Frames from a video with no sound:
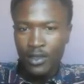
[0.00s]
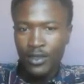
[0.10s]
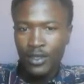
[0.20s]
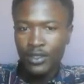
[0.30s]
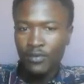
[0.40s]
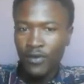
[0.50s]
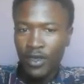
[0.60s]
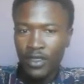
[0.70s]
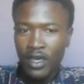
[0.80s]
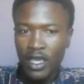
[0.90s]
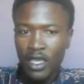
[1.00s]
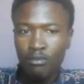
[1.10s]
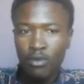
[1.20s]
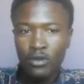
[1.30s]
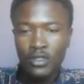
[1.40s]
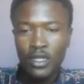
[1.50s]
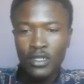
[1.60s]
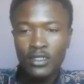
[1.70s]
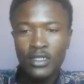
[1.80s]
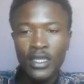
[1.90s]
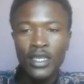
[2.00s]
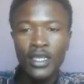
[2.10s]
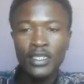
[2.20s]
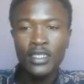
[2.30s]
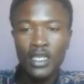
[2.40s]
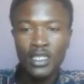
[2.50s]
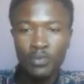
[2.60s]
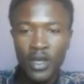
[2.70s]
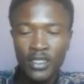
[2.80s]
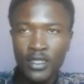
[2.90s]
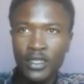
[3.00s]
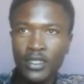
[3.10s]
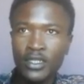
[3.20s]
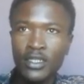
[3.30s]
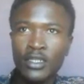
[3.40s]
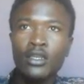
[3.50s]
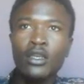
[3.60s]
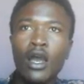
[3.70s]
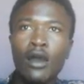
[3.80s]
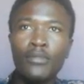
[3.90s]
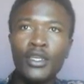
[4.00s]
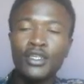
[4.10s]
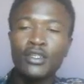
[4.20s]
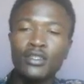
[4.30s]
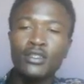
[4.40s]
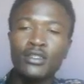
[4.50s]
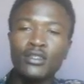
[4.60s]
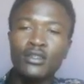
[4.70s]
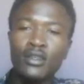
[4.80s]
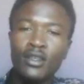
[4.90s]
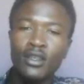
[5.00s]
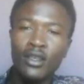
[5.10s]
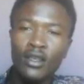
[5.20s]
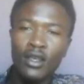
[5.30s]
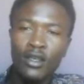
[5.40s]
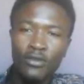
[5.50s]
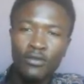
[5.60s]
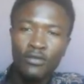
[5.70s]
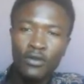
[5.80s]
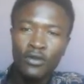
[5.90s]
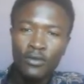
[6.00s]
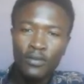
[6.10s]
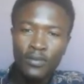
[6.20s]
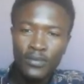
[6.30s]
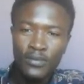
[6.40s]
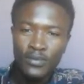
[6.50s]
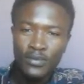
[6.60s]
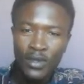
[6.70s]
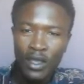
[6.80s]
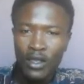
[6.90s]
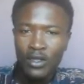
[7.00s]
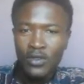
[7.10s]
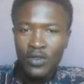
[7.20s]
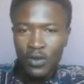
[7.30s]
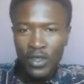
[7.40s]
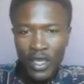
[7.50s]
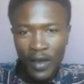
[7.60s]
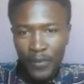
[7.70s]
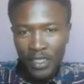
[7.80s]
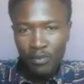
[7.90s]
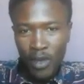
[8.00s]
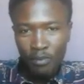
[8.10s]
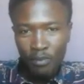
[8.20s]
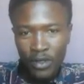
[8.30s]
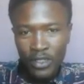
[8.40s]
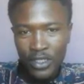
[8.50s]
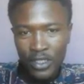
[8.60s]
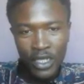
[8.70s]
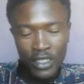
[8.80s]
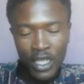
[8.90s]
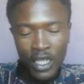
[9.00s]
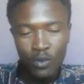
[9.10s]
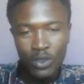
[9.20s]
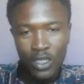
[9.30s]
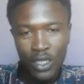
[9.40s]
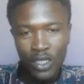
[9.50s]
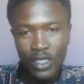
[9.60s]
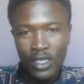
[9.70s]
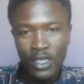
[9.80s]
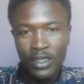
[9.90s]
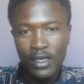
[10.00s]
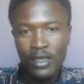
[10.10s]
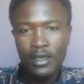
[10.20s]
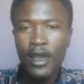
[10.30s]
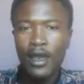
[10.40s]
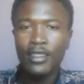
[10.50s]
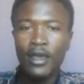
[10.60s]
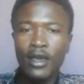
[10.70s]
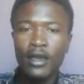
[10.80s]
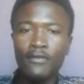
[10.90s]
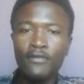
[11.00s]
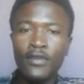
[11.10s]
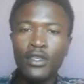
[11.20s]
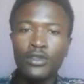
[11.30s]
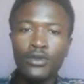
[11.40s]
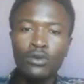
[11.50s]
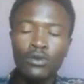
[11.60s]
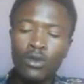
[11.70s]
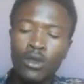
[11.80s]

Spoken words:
This further emboldened his expansionist ambitions. You follow? So the appeasement policy, just like we said in the other video,